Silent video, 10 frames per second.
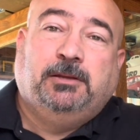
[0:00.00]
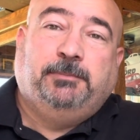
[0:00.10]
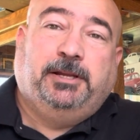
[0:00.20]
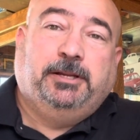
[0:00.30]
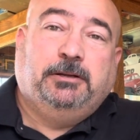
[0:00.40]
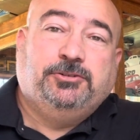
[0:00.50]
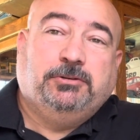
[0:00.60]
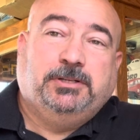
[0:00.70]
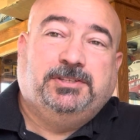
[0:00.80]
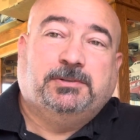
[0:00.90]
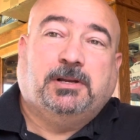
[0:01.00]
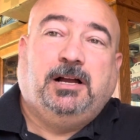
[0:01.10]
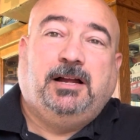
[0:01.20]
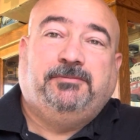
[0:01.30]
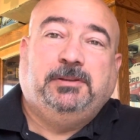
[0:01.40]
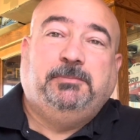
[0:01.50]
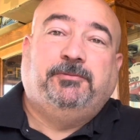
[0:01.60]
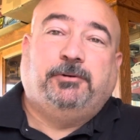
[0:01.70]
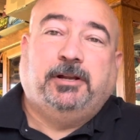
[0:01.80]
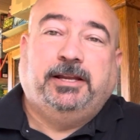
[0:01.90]
I'm out here enjoying some coffee
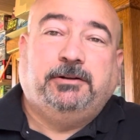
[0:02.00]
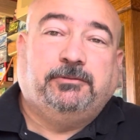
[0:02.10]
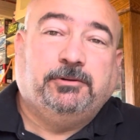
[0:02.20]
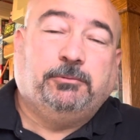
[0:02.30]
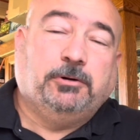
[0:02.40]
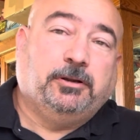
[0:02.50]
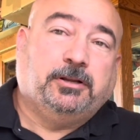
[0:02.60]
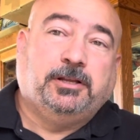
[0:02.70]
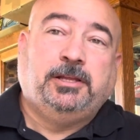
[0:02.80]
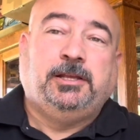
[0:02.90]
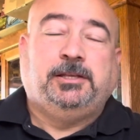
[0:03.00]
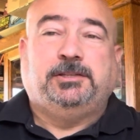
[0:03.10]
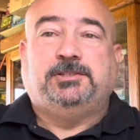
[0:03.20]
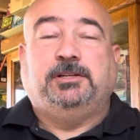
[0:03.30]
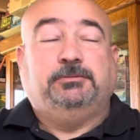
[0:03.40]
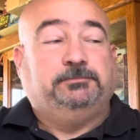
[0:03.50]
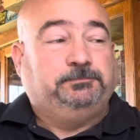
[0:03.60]
before I head over to work. So,